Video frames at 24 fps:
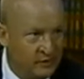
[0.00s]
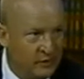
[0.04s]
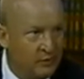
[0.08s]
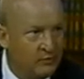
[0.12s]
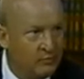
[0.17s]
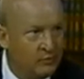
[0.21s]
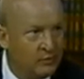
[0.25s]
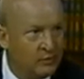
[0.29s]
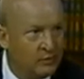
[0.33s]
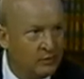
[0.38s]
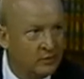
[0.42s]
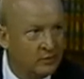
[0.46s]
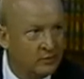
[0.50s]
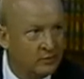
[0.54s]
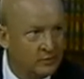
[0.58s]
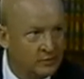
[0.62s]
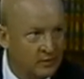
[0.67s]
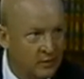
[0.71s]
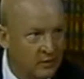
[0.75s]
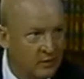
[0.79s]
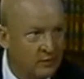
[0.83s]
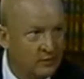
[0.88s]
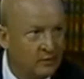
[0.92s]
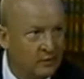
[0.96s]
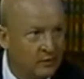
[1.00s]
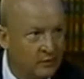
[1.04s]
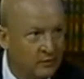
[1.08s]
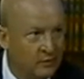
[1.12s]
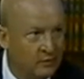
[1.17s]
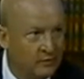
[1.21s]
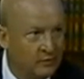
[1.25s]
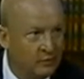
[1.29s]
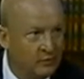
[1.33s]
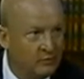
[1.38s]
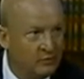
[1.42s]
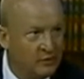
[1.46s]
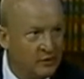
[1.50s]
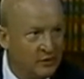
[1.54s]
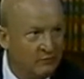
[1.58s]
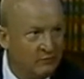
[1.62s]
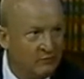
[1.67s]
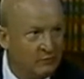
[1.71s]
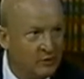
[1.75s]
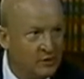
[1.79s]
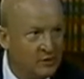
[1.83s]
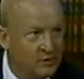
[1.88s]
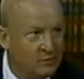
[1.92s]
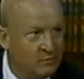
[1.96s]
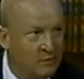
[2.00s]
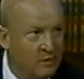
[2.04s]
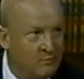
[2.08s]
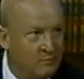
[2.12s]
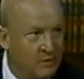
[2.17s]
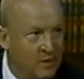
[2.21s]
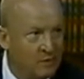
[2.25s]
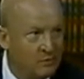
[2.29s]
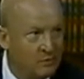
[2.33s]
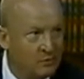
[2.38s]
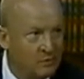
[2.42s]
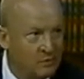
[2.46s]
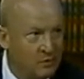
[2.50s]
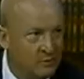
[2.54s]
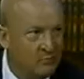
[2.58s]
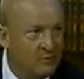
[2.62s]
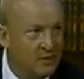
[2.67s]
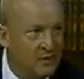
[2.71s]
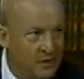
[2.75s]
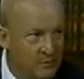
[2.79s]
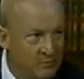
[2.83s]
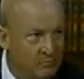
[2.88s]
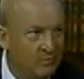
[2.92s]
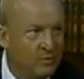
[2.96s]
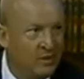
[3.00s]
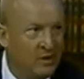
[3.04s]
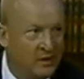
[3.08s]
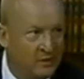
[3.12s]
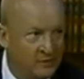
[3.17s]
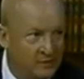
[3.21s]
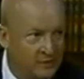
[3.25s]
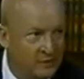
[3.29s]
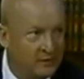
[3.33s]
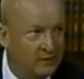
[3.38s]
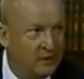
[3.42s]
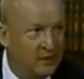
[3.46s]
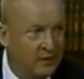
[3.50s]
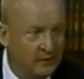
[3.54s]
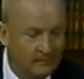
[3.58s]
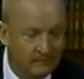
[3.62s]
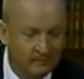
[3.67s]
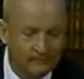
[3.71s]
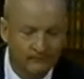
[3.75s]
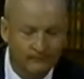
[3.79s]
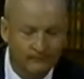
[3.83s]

And that we're going to share a little bit of information about microchip implants today.